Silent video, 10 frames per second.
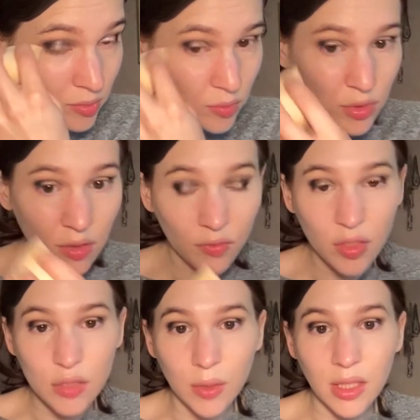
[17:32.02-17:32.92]
I'm just gonna
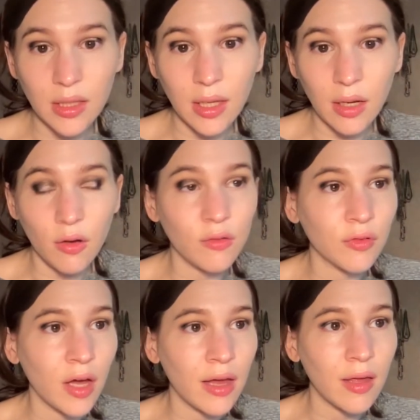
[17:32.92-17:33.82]
finish blending that out off
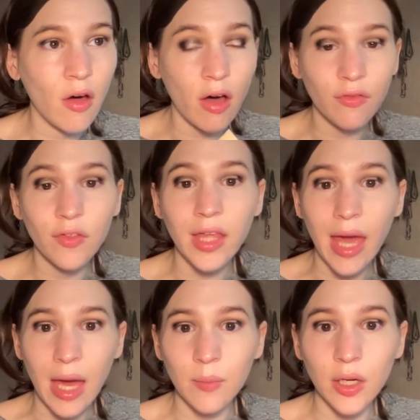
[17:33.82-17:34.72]
off
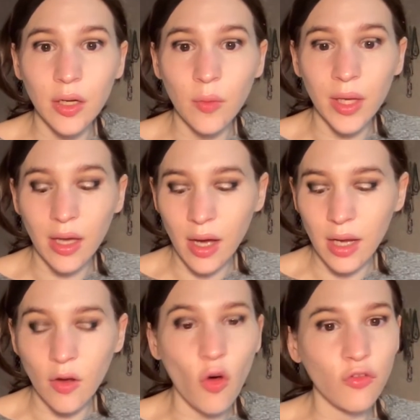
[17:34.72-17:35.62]
camera. Oh my
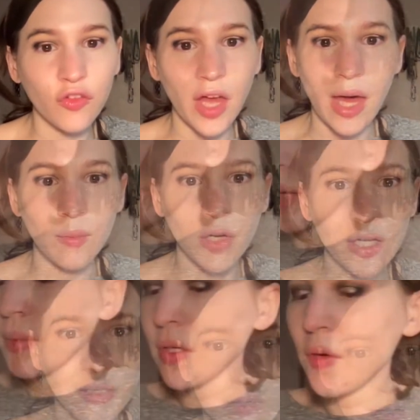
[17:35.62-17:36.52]
god, off camera. So I'm
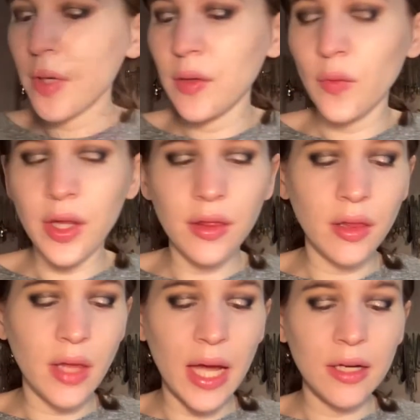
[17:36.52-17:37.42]
gonna go in with
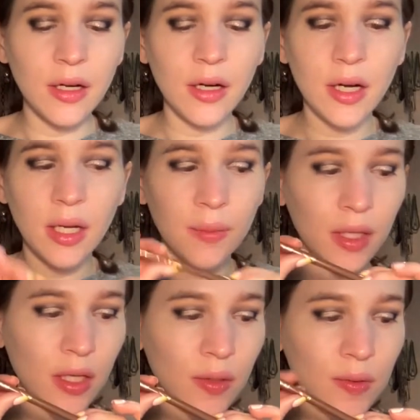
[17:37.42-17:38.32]
liner, and I'm
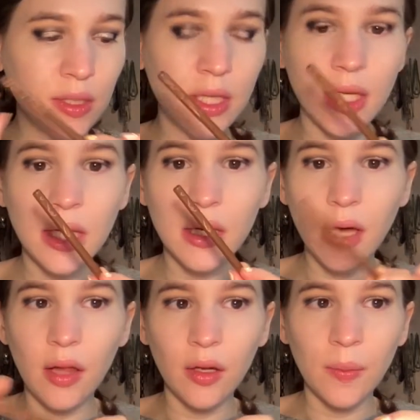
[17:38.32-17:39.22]
gonna use the
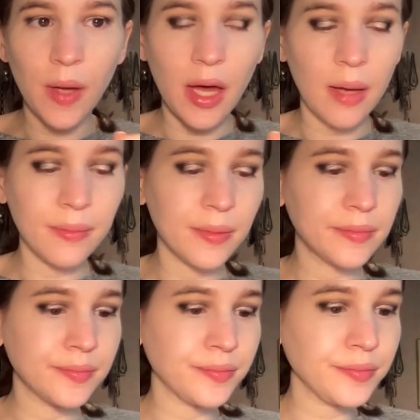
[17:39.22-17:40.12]
ColourPop
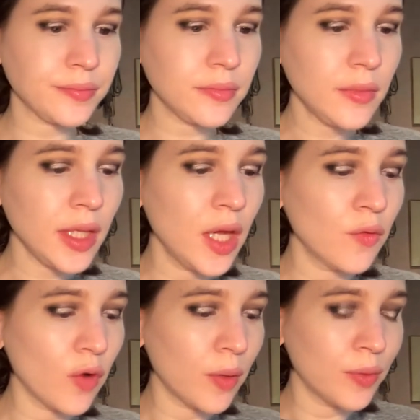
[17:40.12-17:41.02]
and
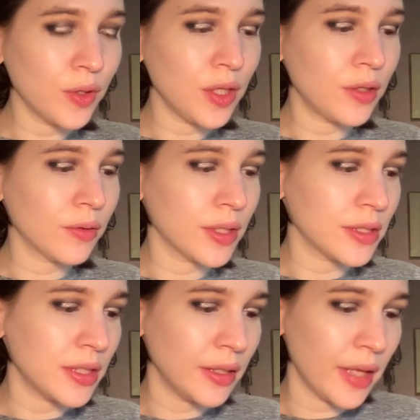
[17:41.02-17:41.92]
Raw Beauty
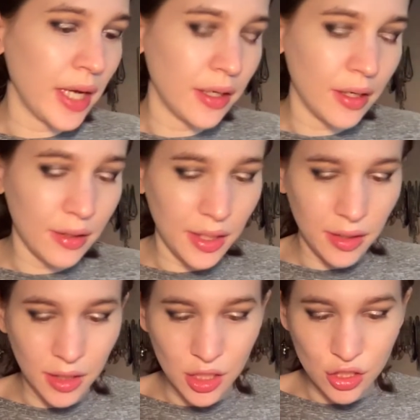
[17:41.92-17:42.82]
Christie liner
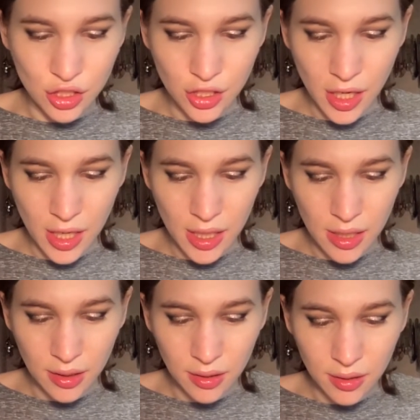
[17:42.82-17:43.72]
in the
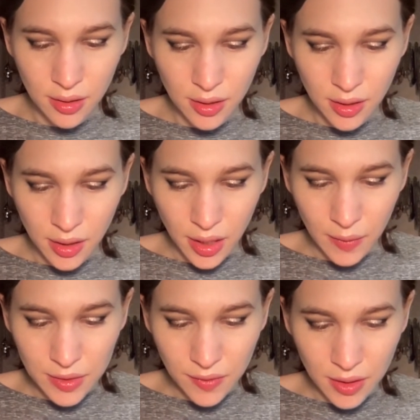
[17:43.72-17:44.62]
shade. I
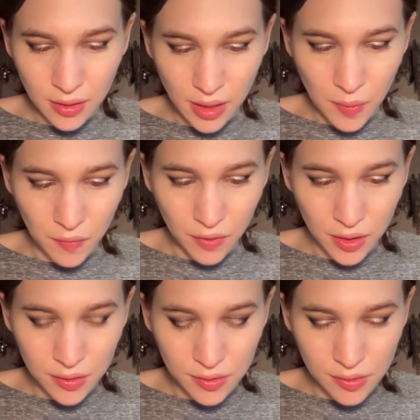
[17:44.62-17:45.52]
always forget the name of
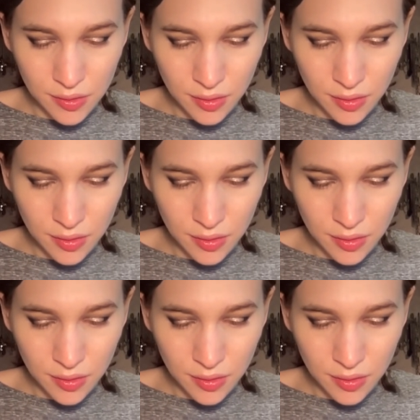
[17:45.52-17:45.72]
this.